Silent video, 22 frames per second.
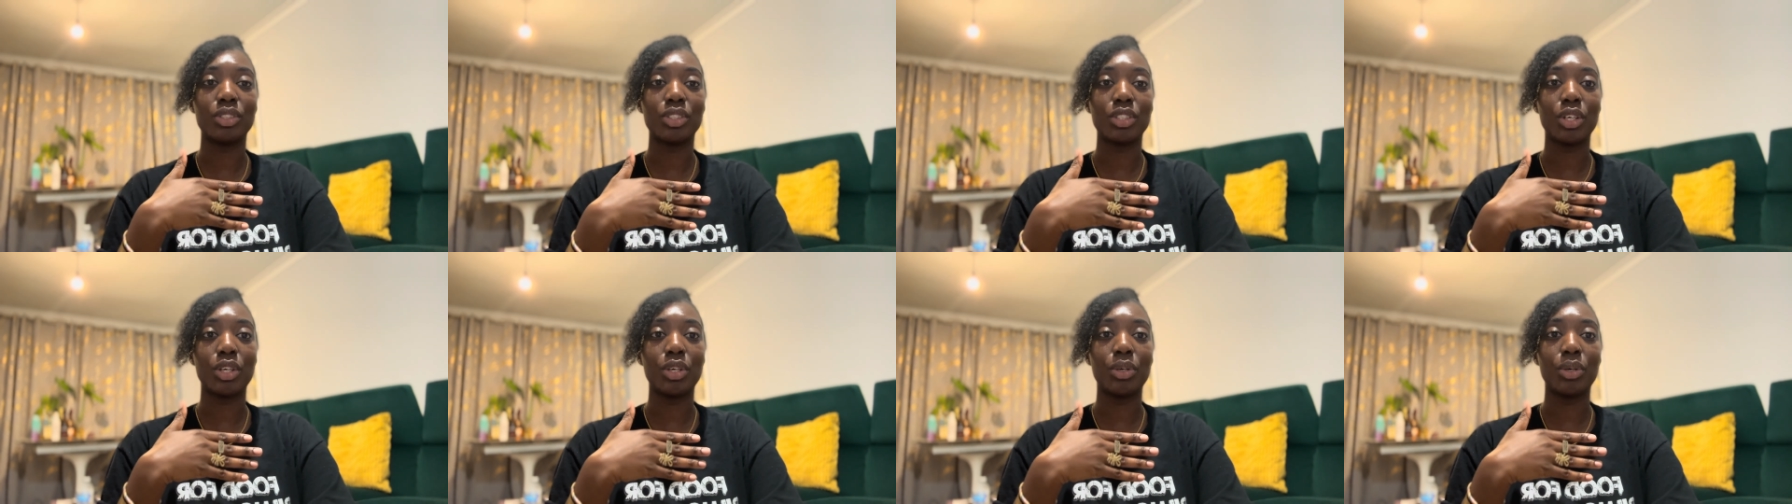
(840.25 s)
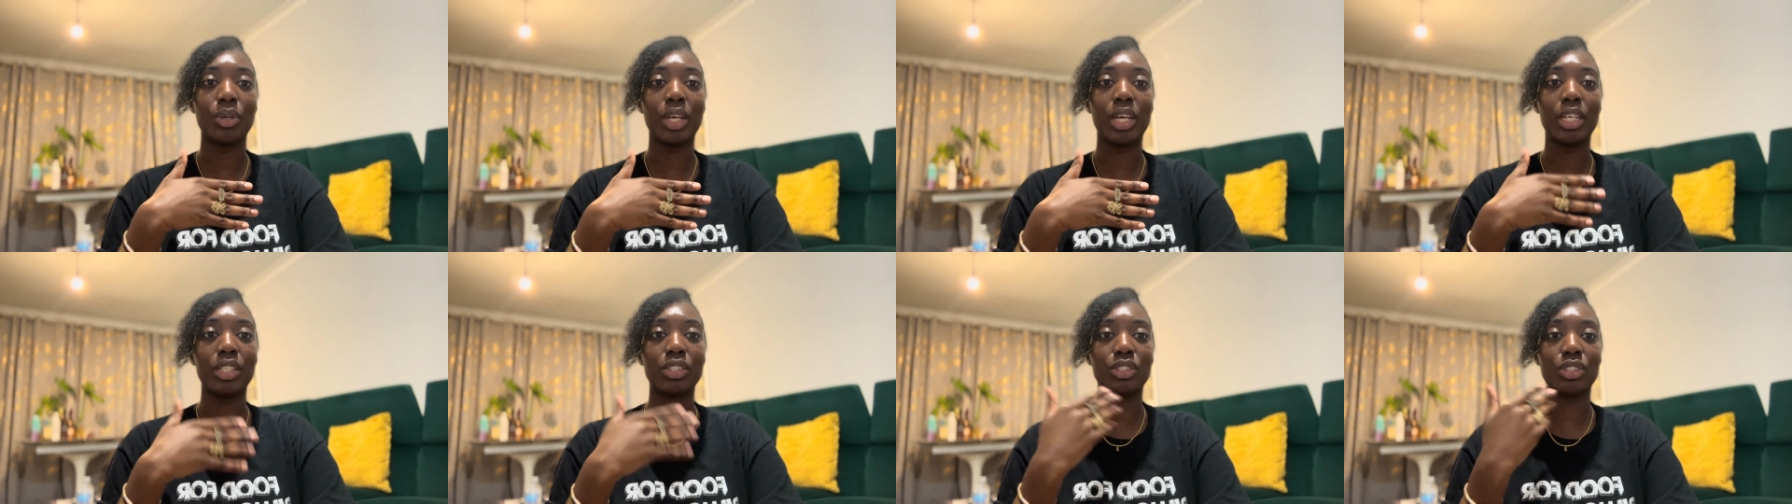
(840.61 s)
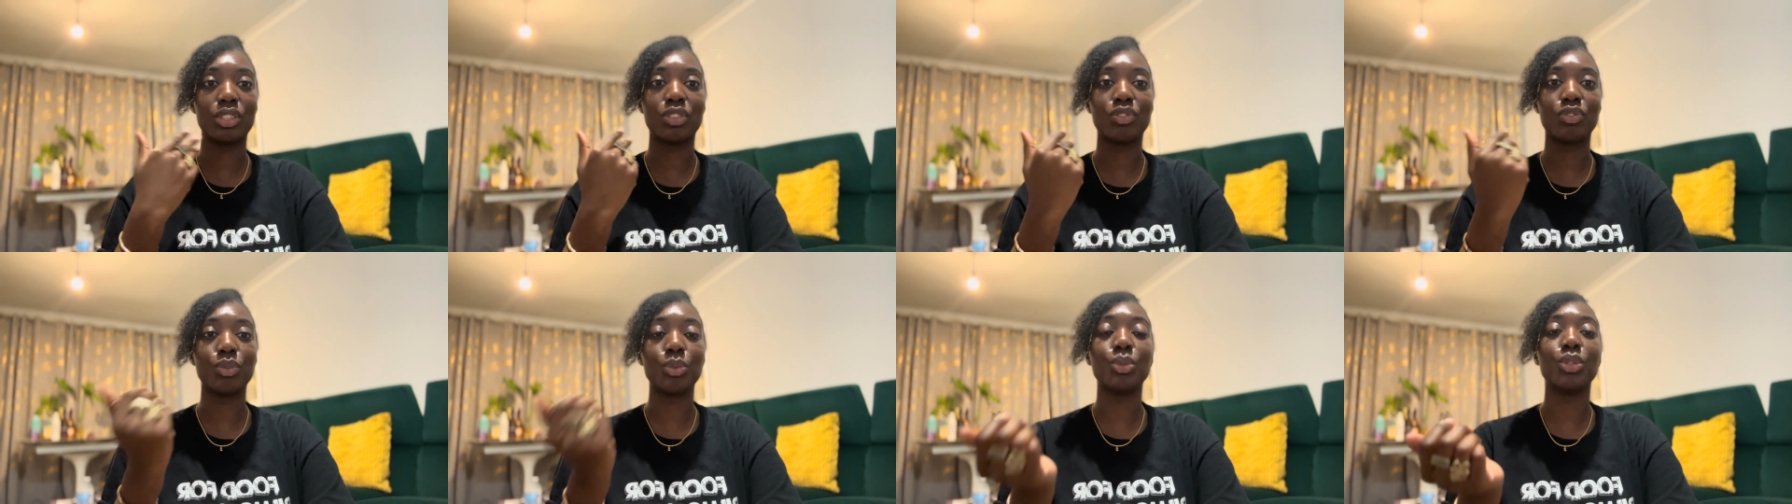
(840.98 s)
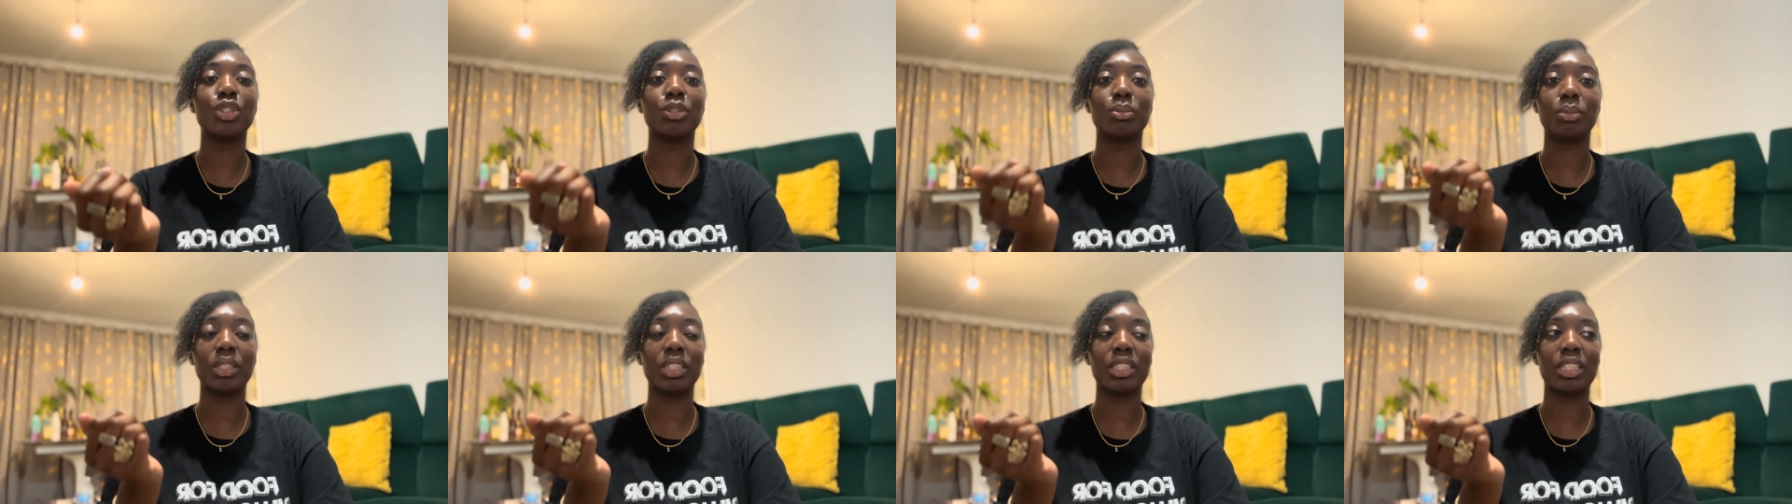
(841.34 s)
so it just
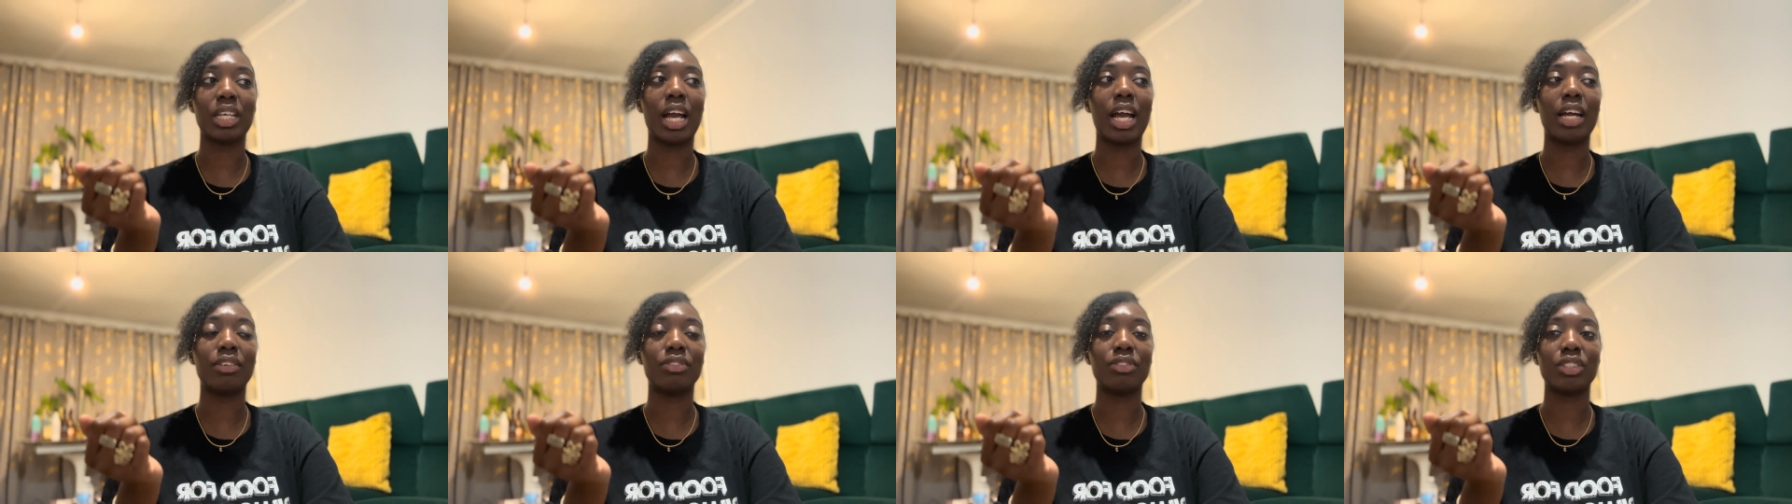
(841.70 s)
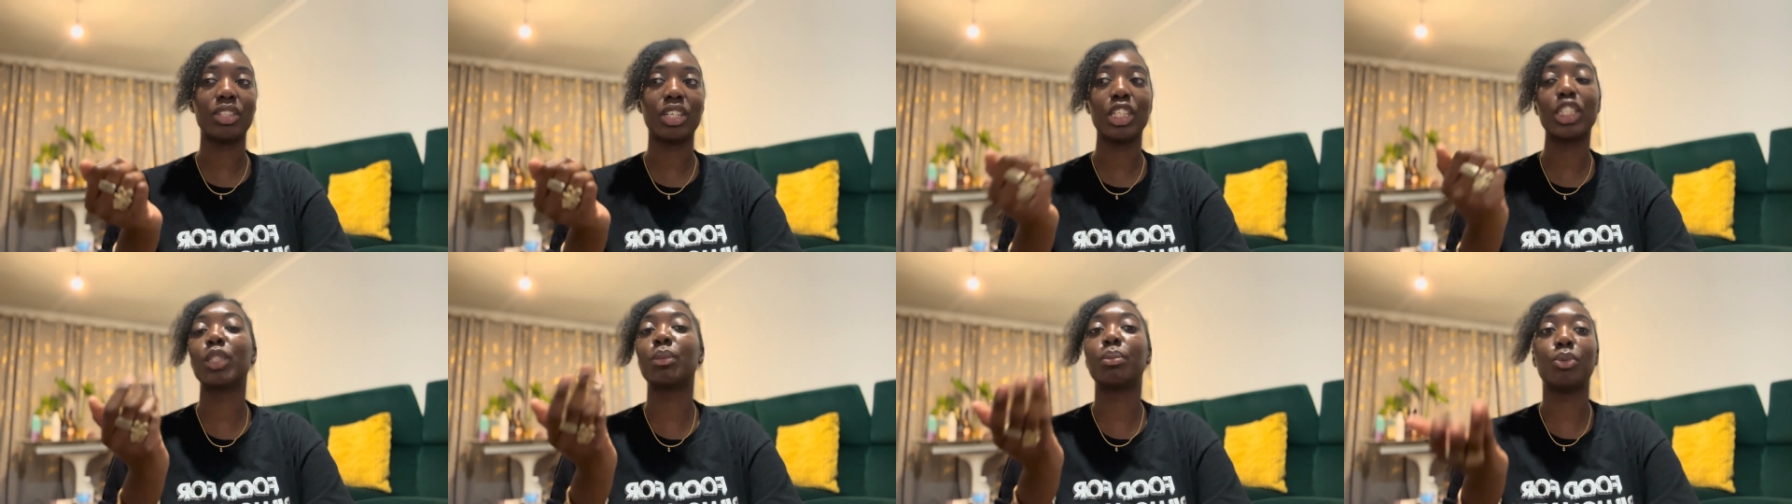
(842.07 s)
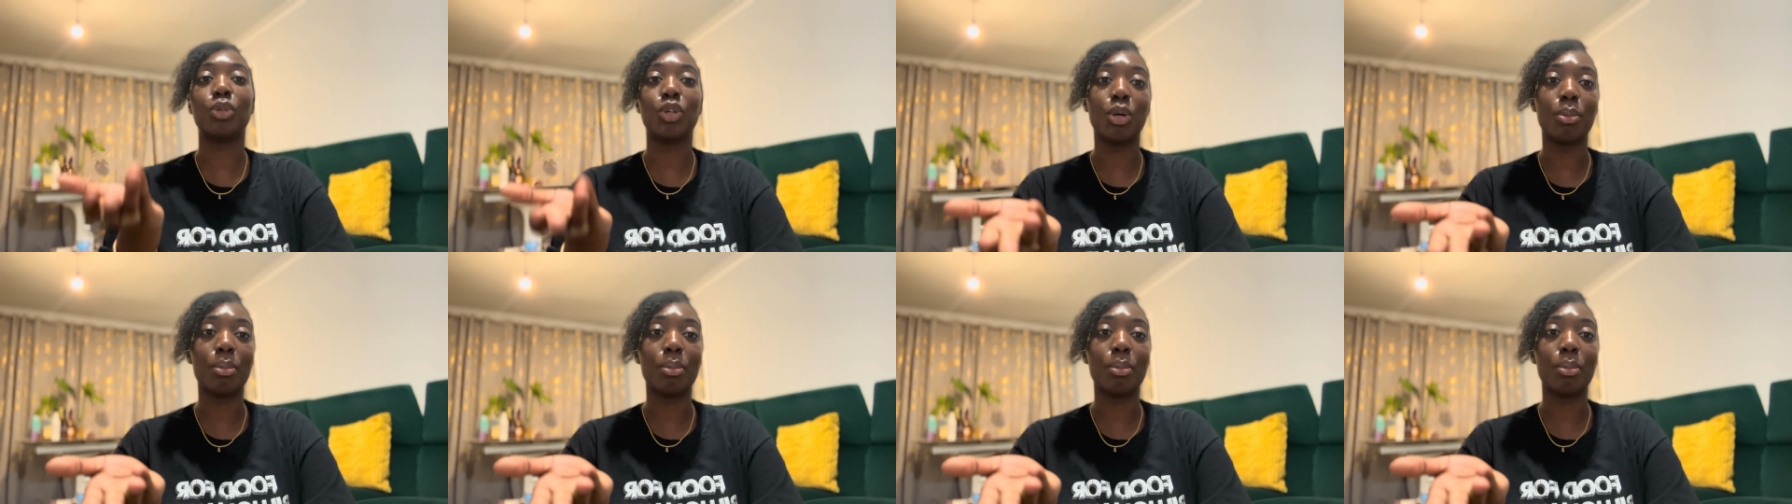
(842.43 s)
forced me to have to explore